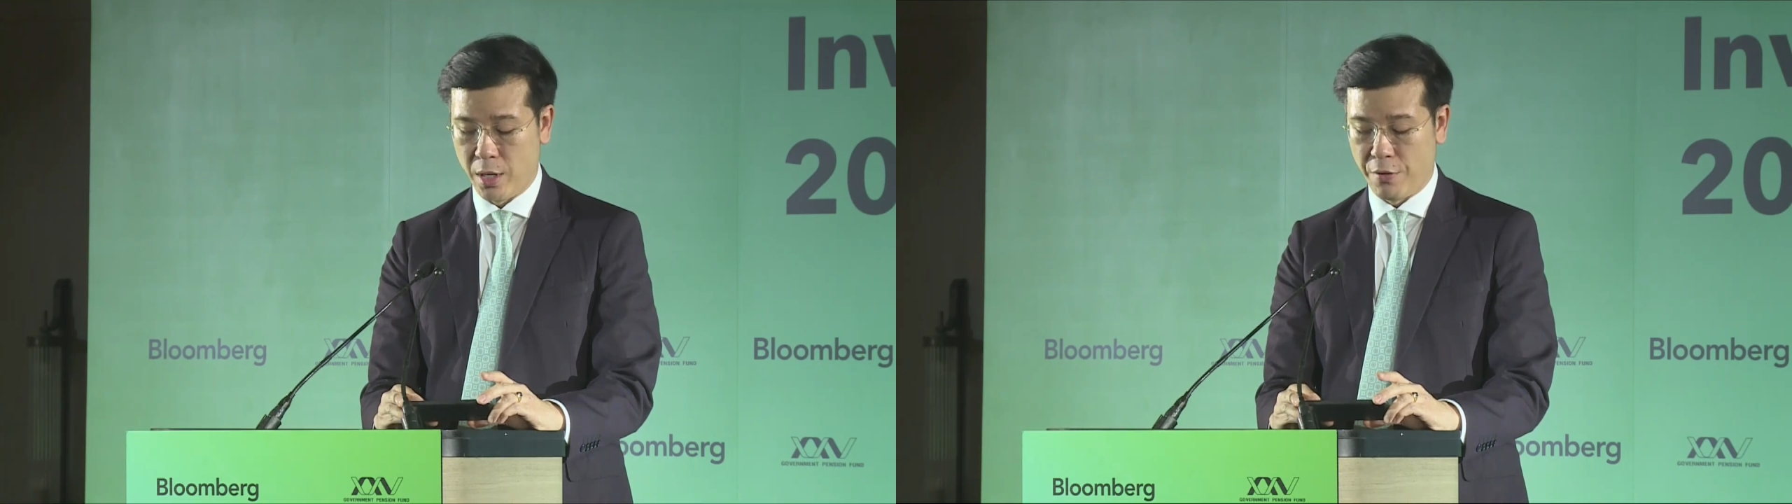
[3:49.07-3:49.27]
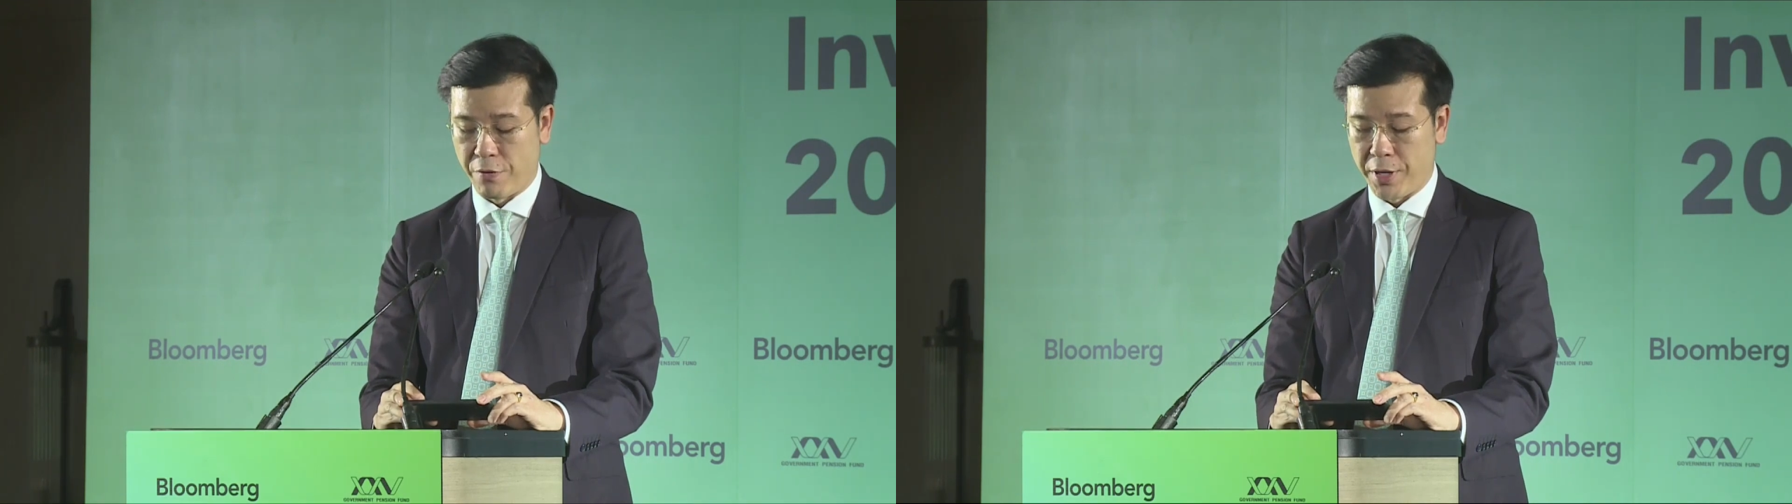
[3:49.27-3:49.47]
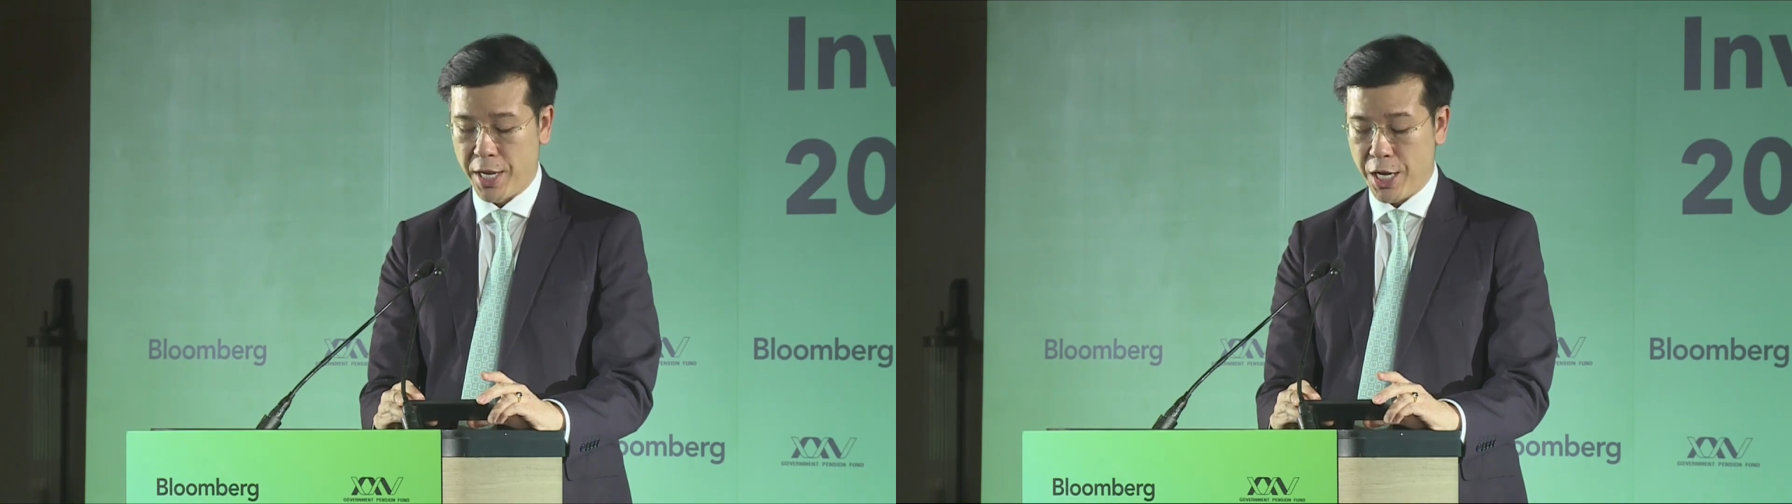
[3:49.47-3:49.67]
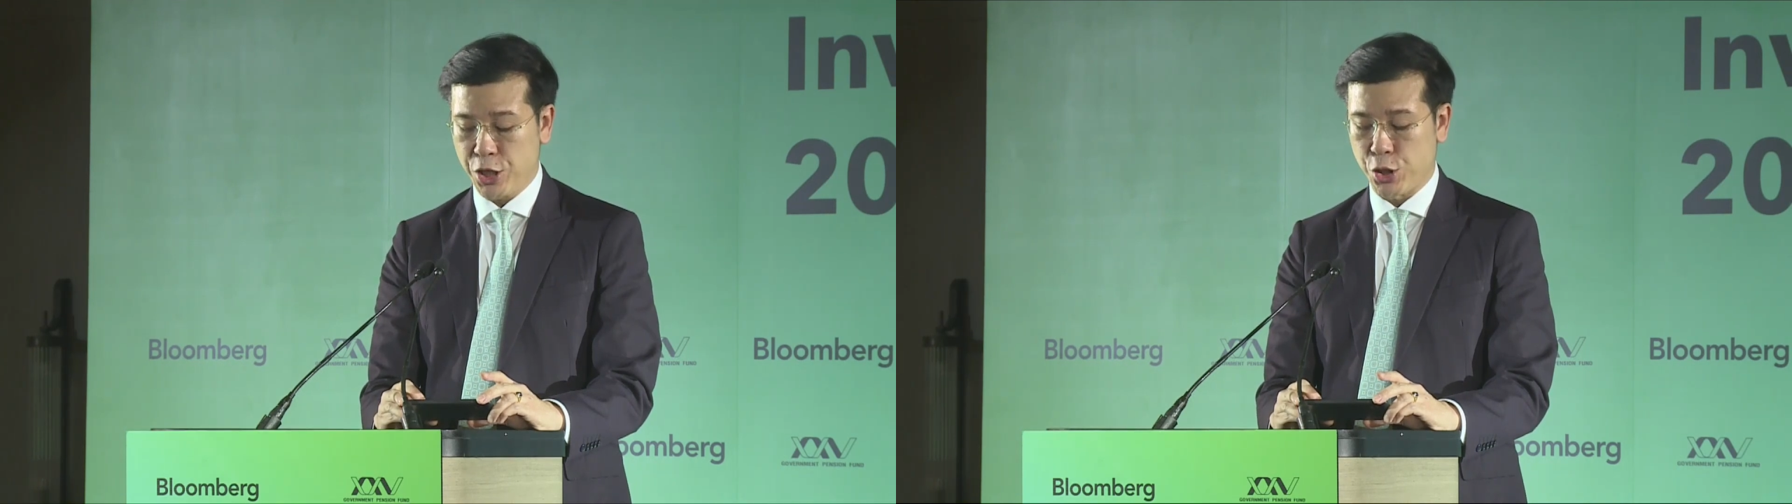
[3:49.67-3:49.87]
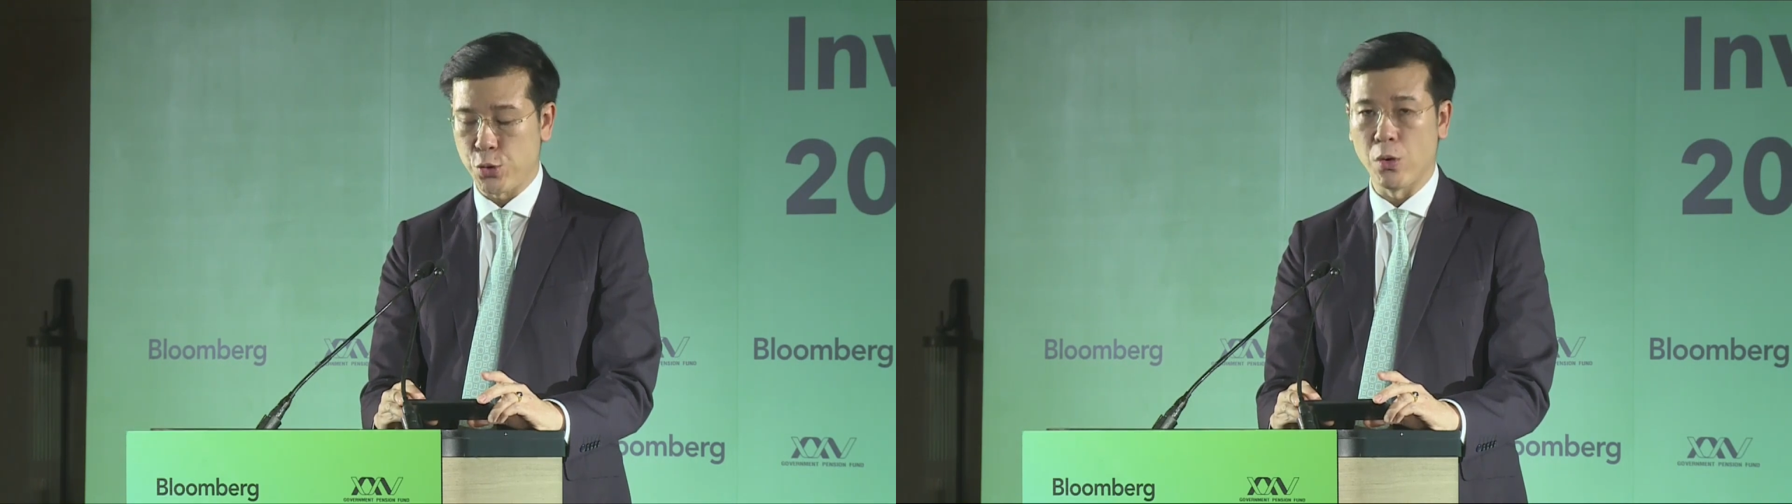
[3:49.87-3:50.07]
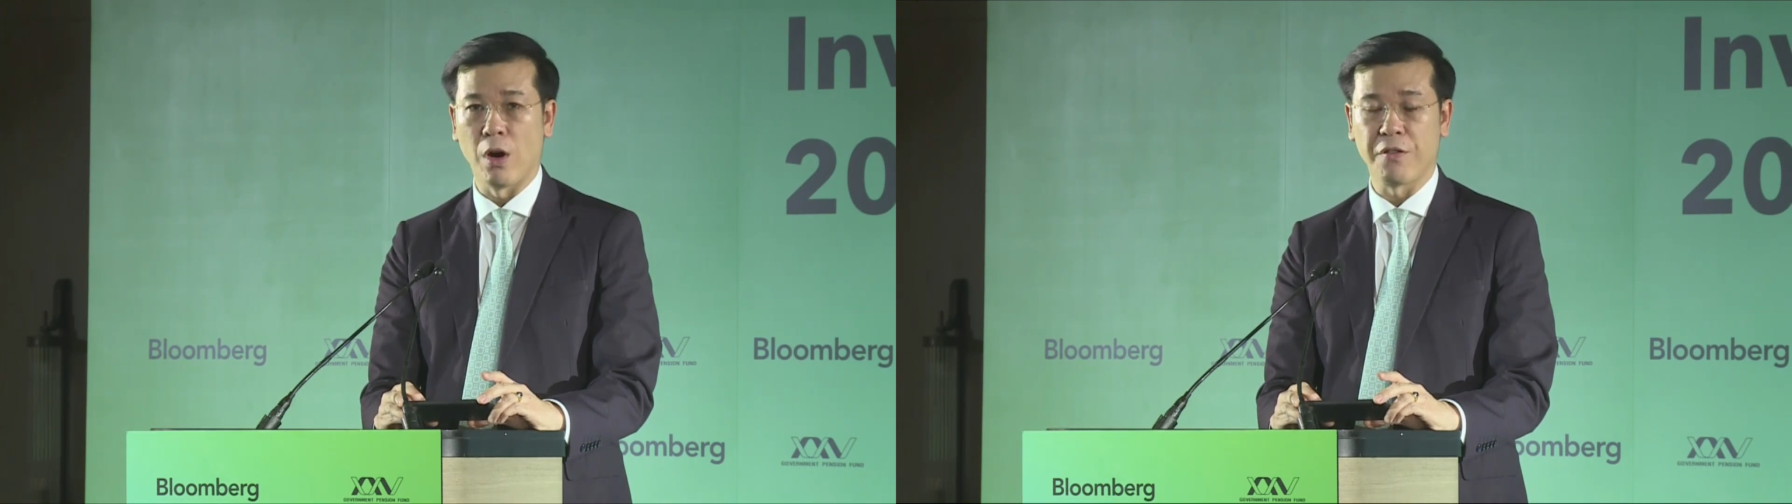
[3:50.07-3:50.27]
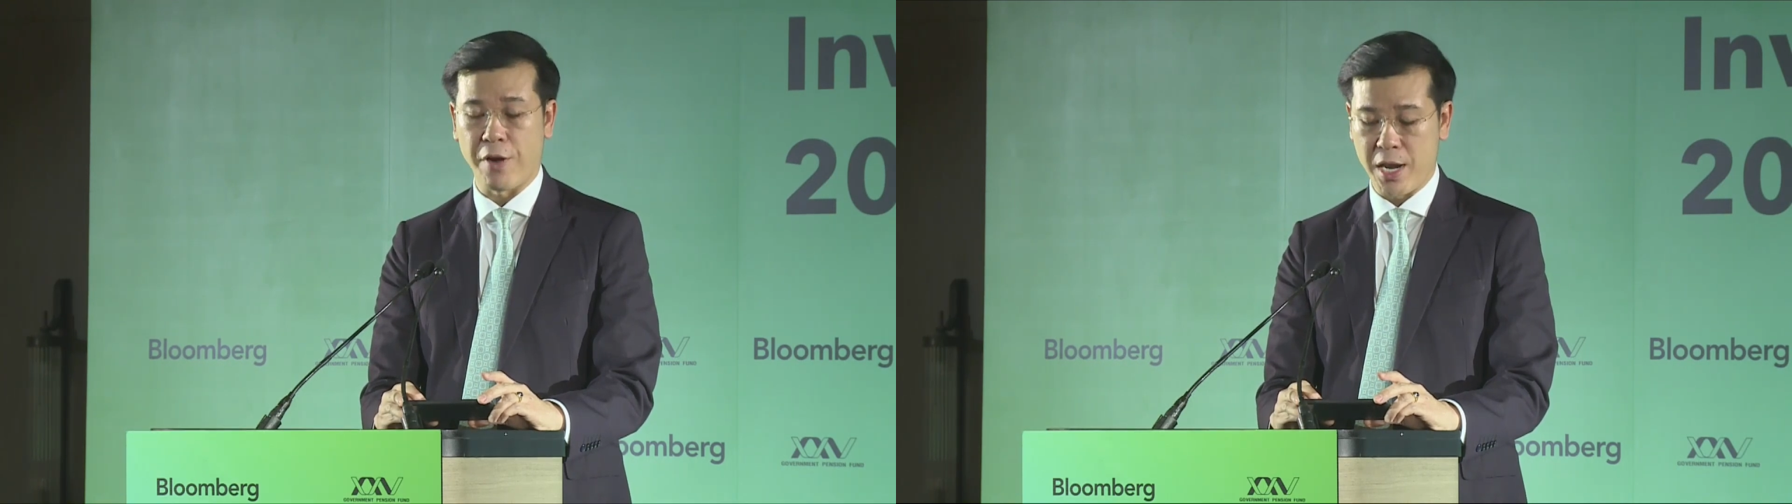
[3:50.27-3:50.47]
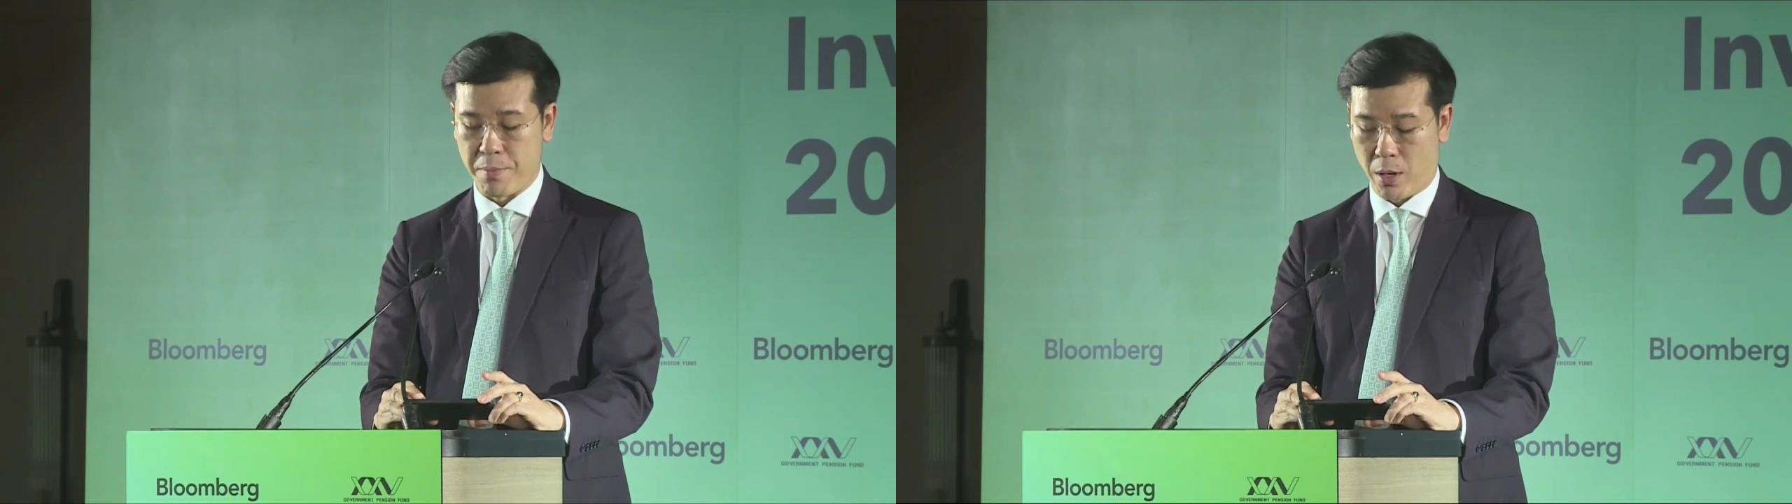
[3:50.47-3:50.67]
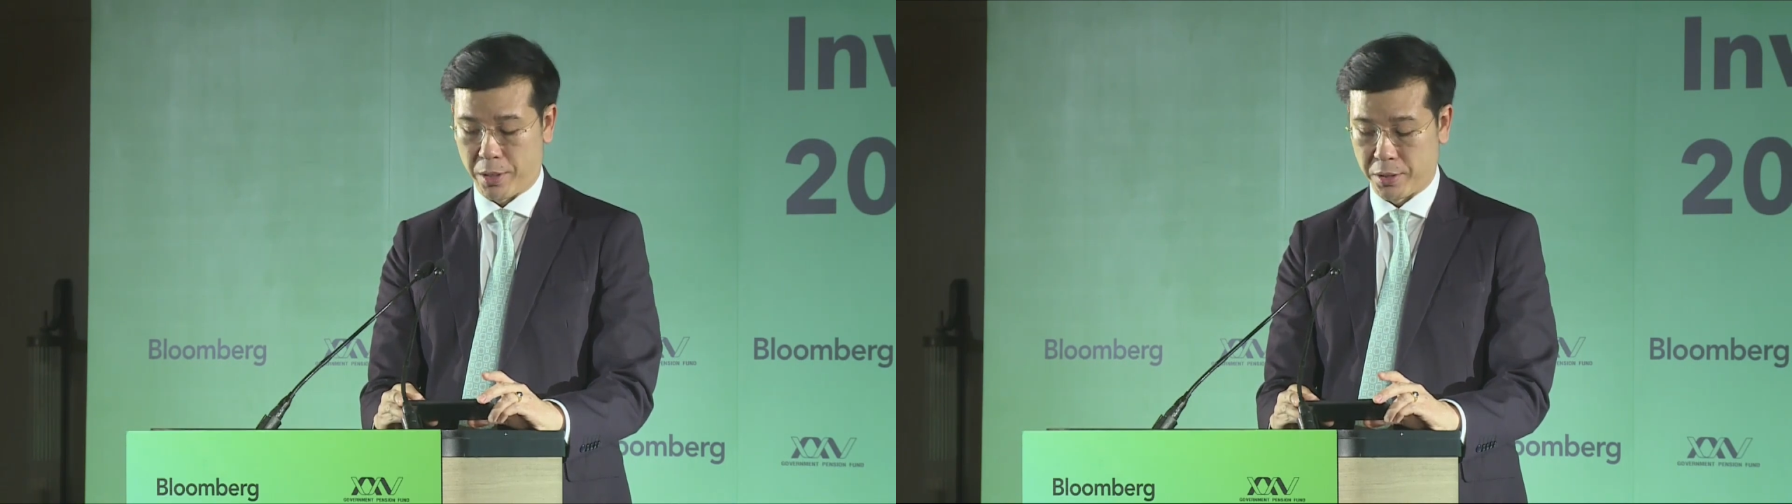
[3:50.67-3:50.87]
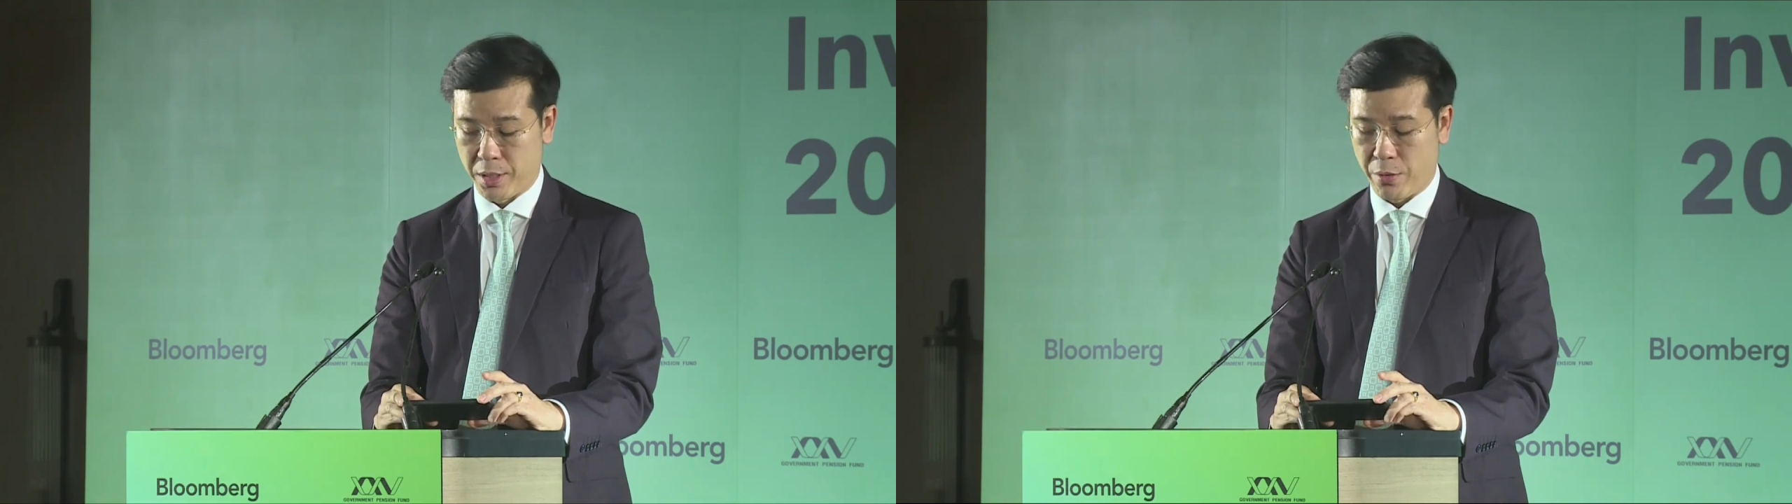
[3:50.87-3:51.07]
for the issue of green bond,